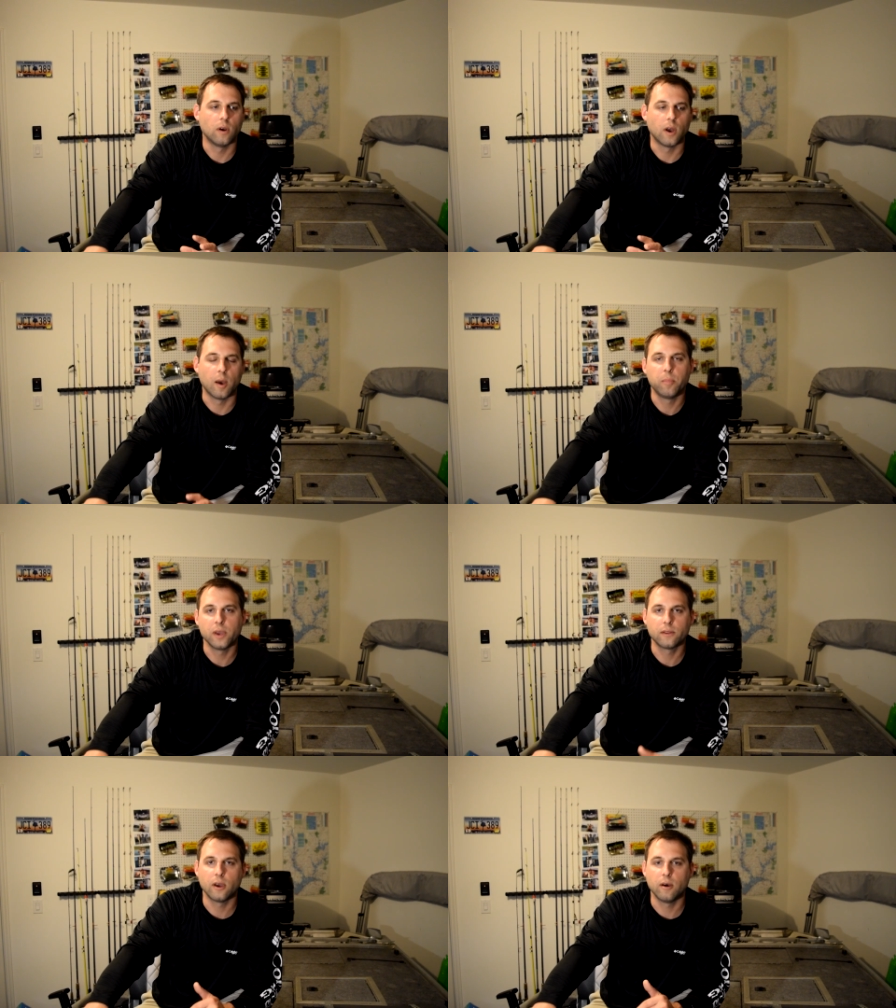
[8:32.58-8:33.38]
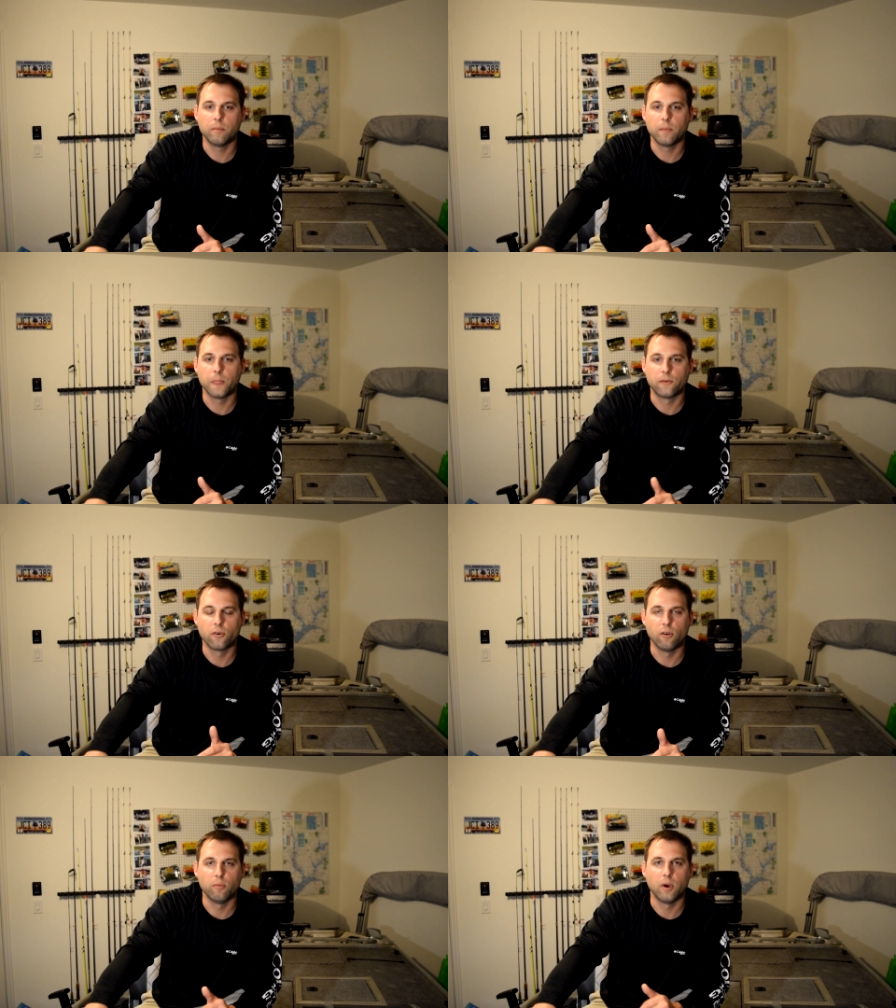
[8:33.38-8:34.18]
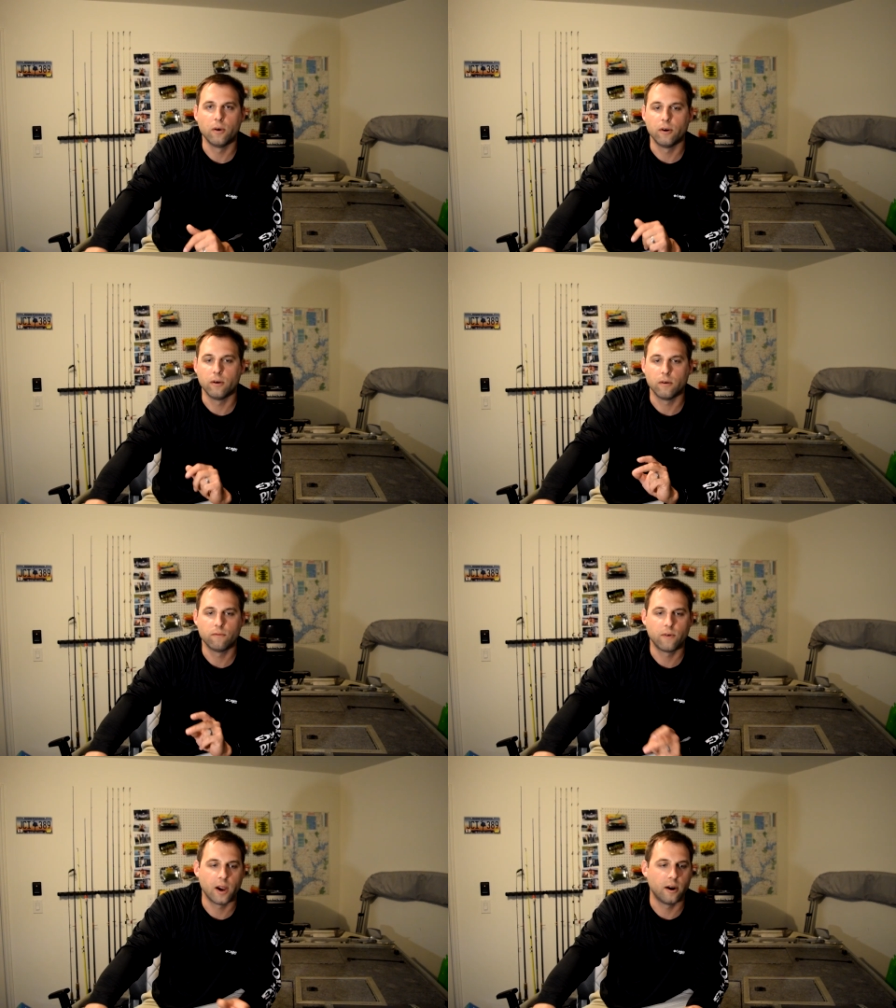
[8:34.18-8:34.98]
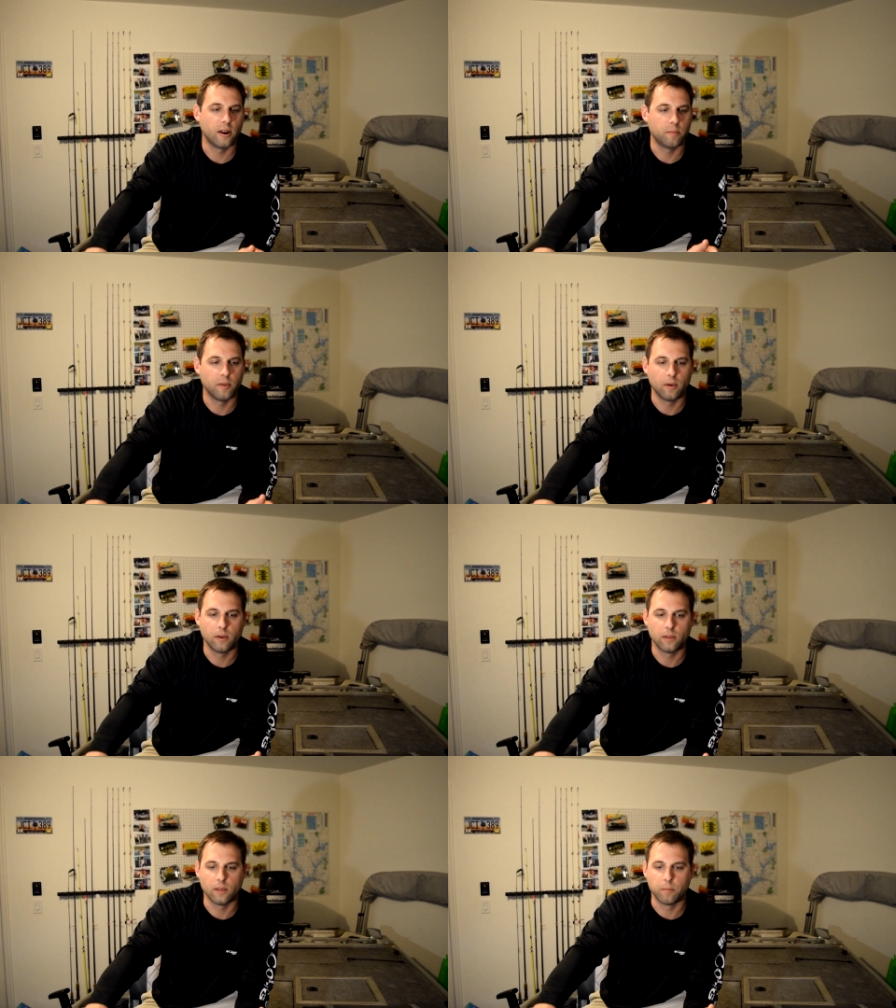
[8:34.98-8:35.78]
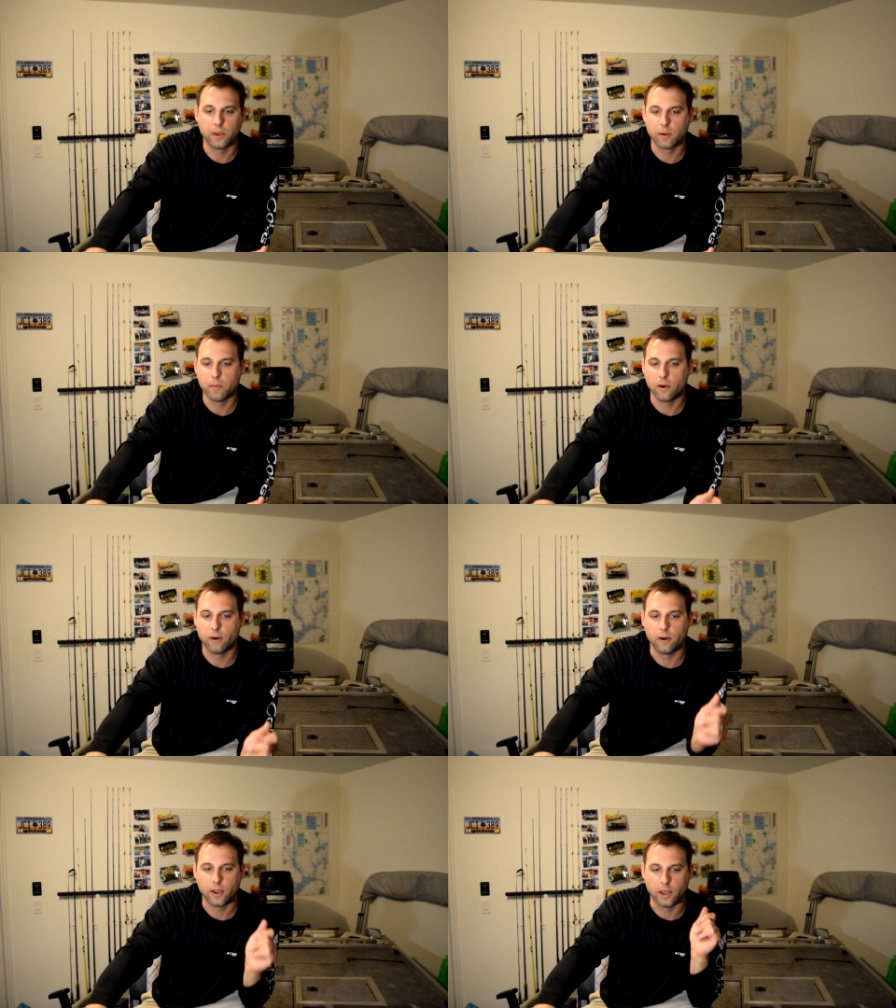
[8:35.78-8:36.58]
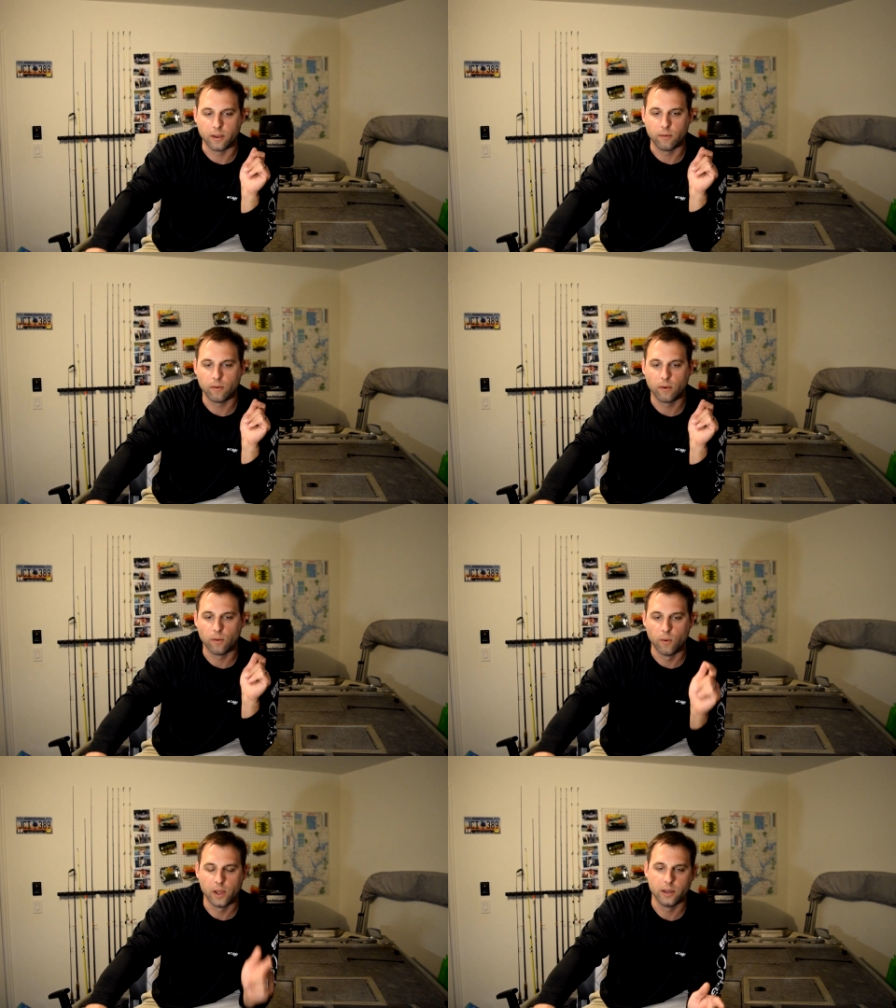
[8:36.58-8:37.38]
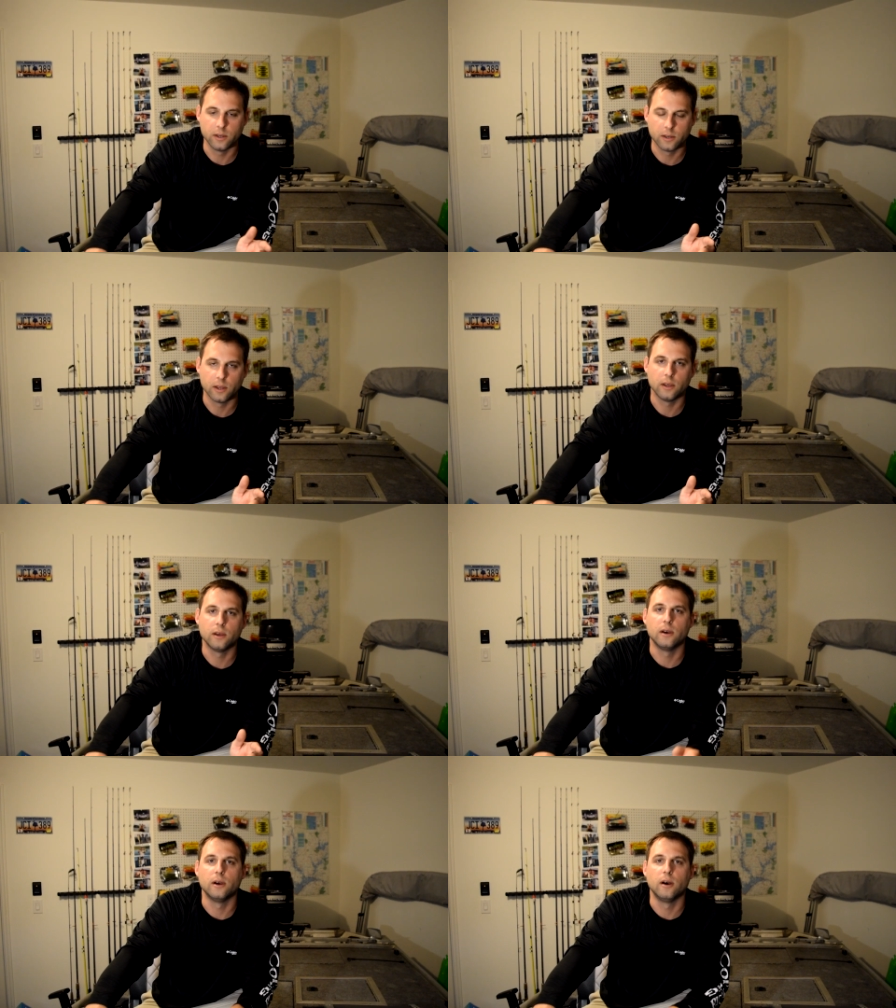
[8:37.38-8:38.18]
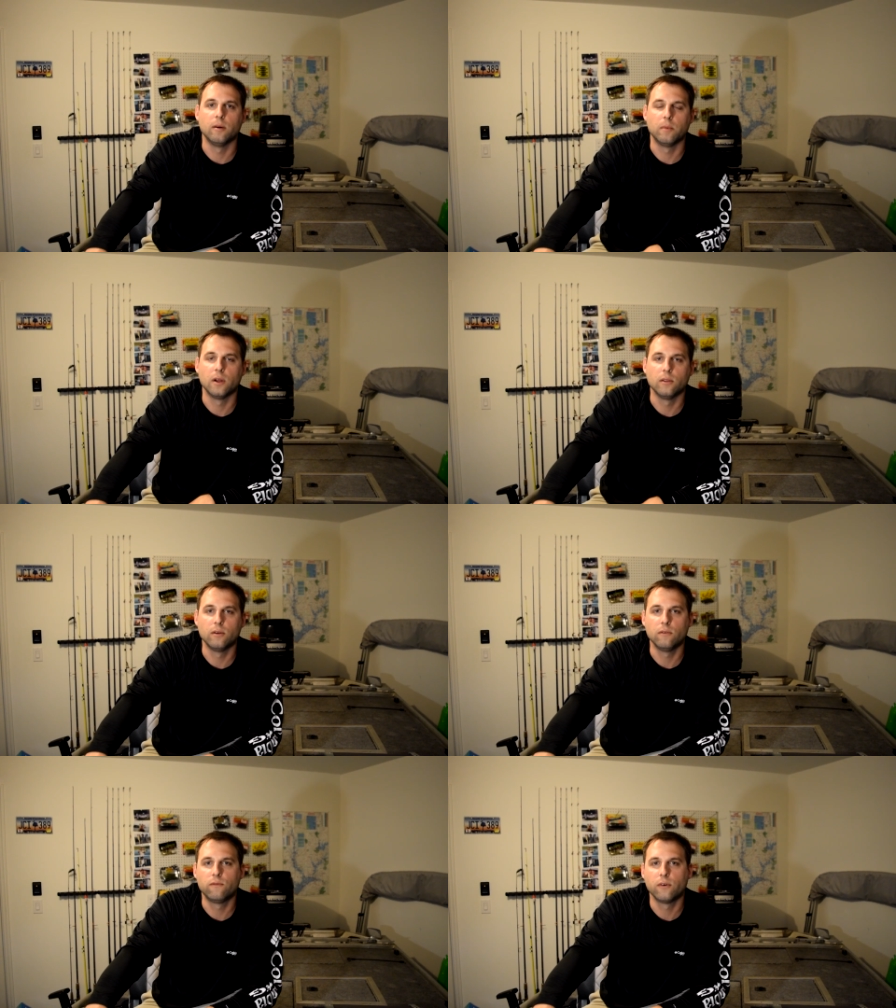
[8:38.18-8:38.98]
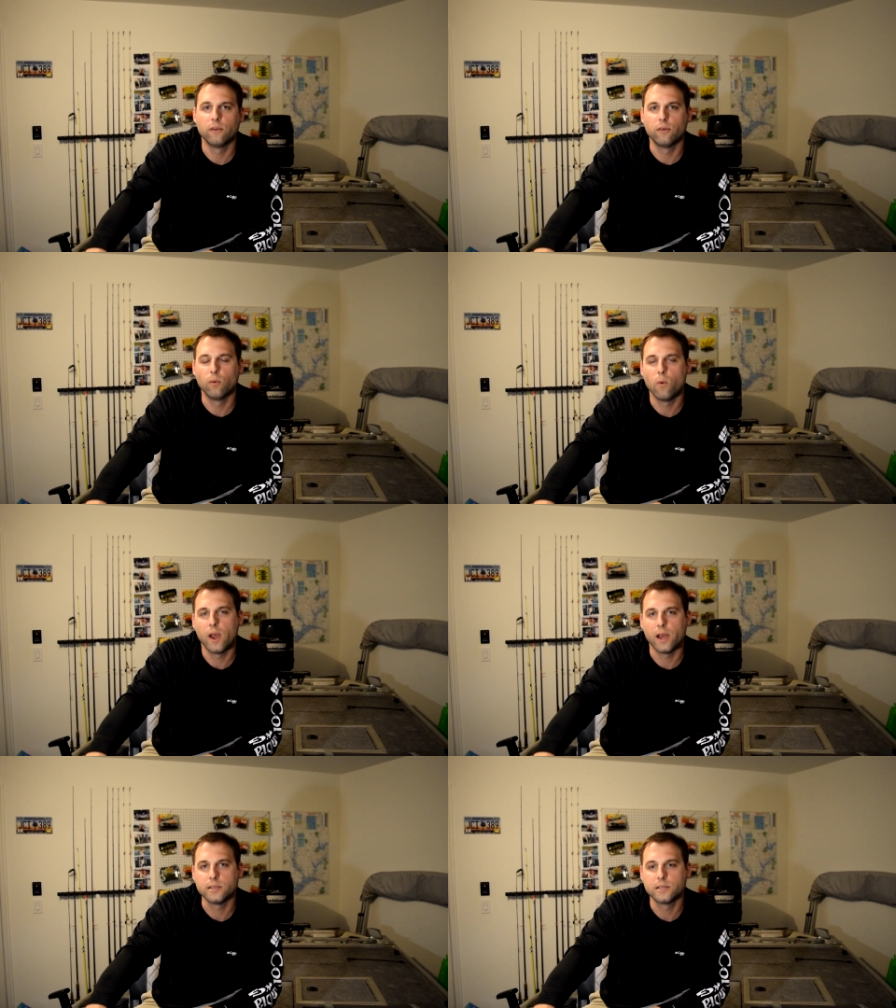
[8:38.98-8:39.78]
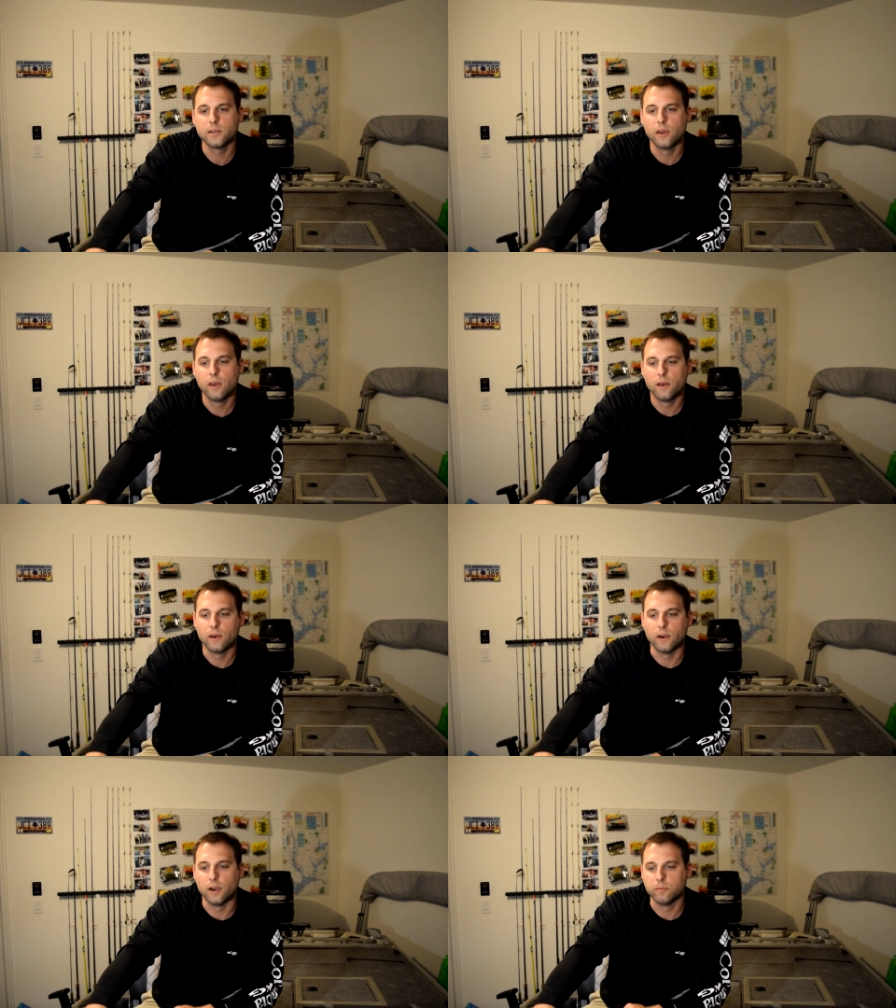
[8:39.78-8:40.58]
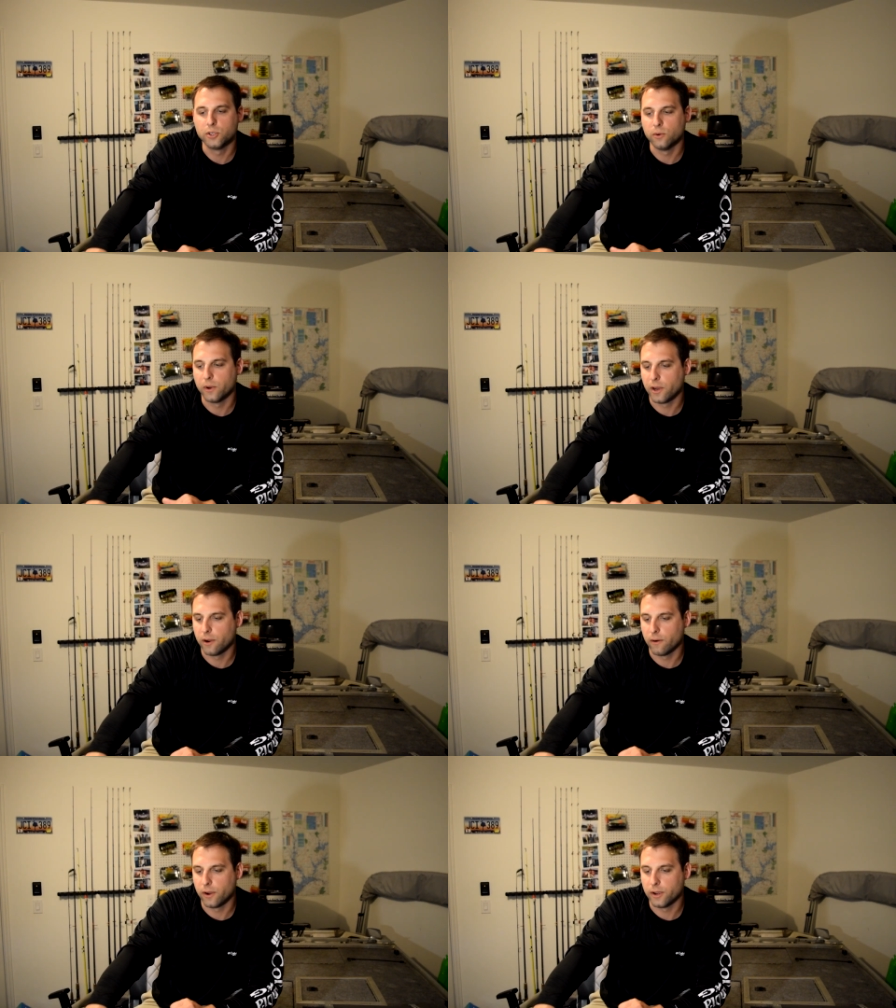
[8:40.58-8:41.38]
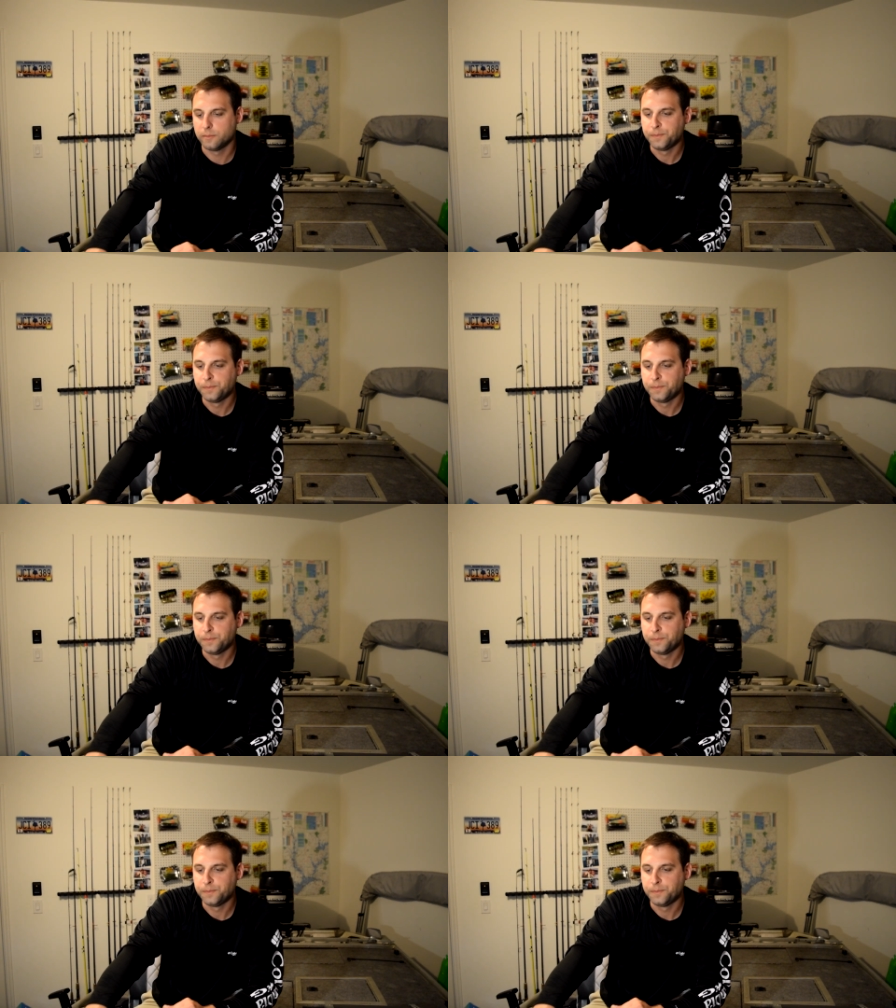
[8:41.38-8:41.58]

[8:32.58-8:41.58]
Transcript: I picked up the trolling motor, fired up the big motor, and went a little further west to an area,